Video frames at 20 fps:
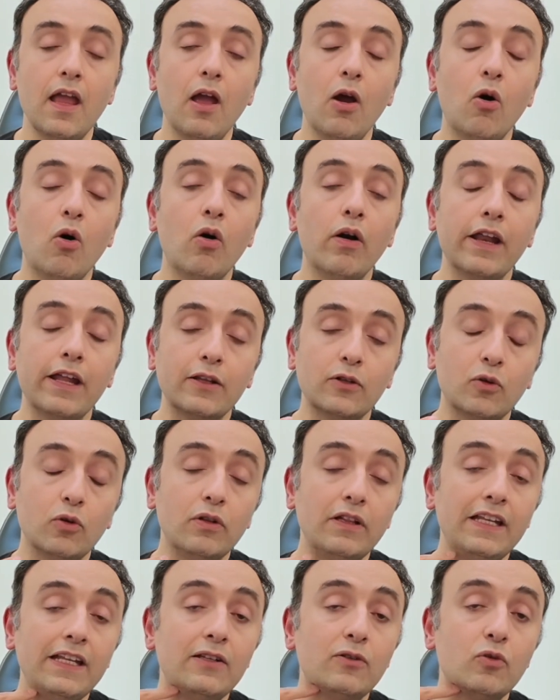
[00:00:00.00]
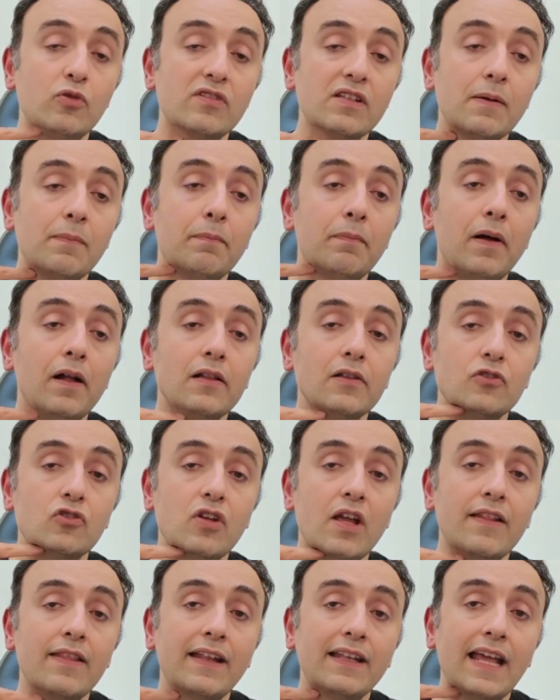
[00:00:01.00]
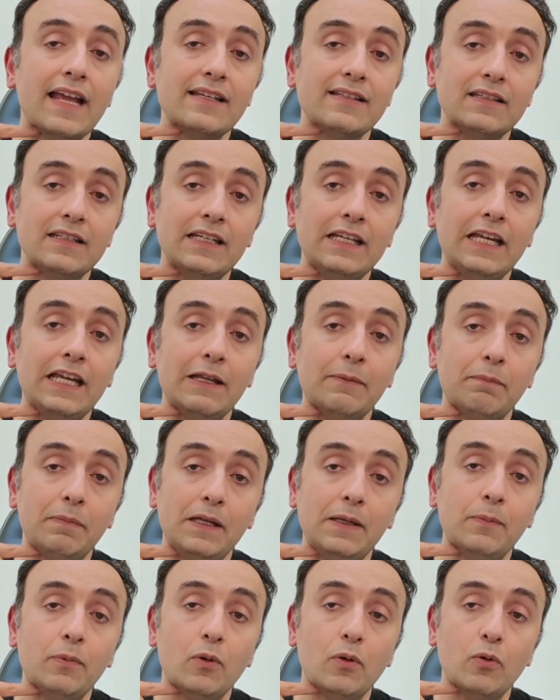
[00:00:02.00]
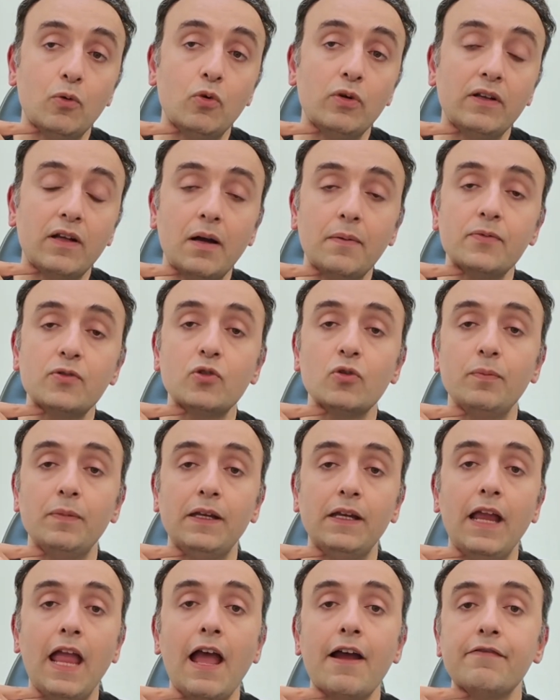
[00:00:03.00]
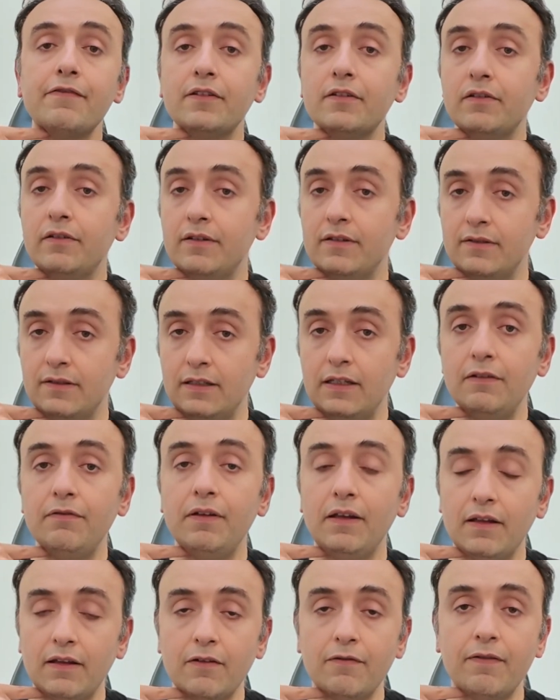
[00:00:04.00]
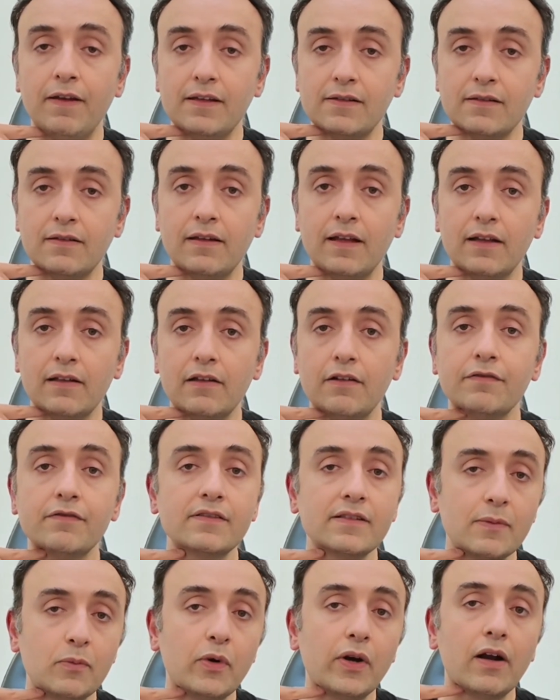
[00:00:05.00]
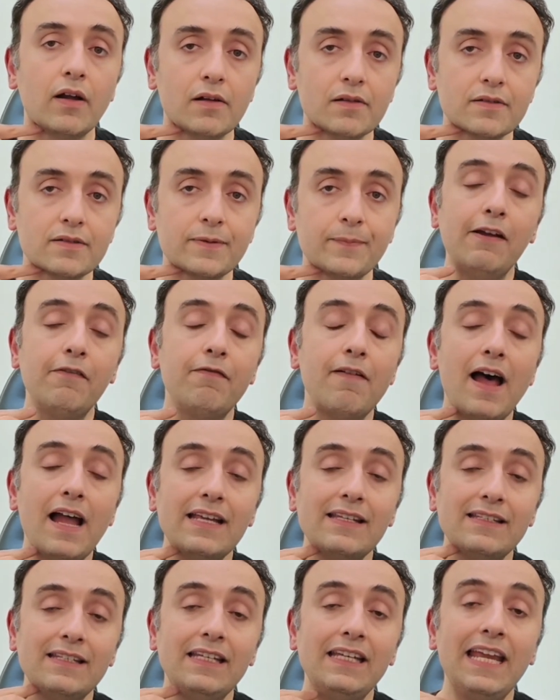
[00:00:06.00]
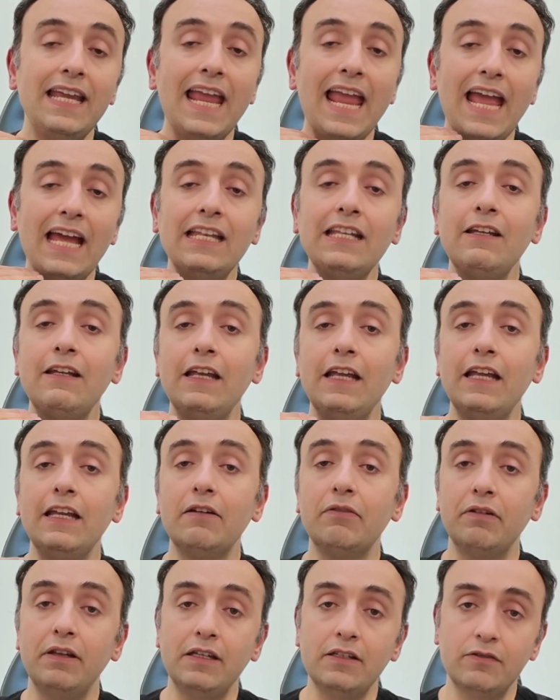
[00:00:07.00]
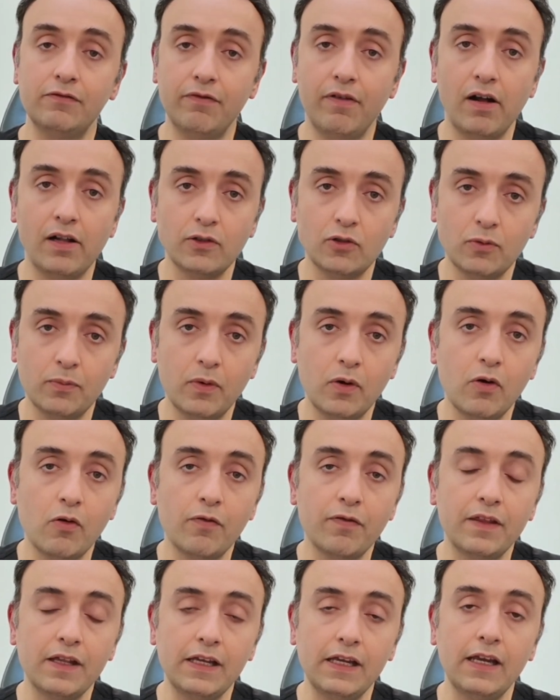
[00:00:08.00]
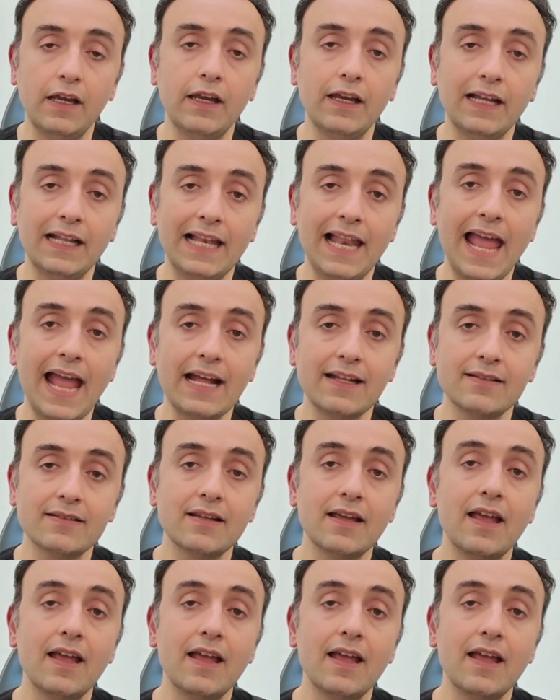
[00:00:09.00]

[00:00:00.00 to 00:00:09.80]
or it could lead to some bulge that I see in people who comes to me after receiving the face and neck lift somewhere else. If I see any increased volume of the gland